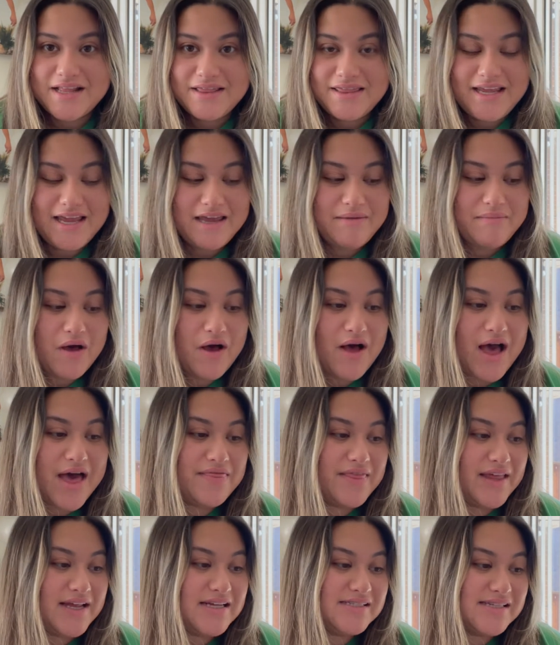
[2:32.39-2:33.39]
the email and
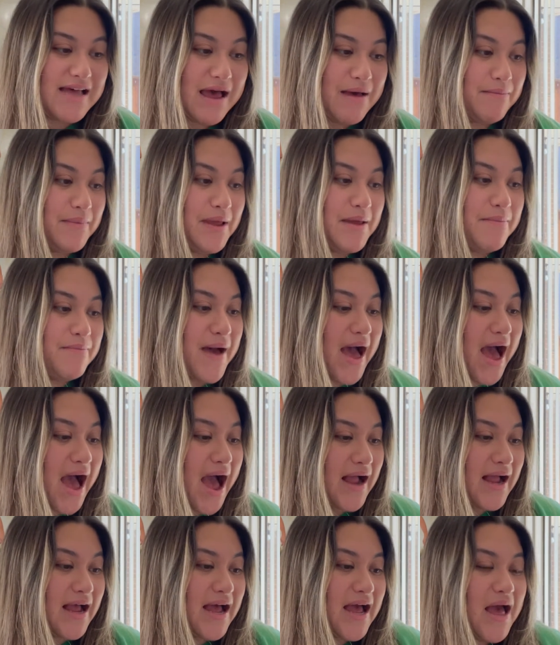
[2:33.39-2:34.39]
they sent me
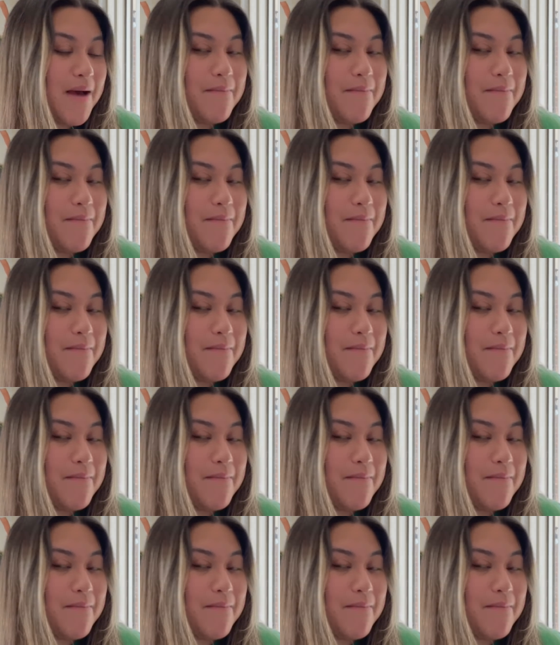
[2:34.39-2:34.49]
back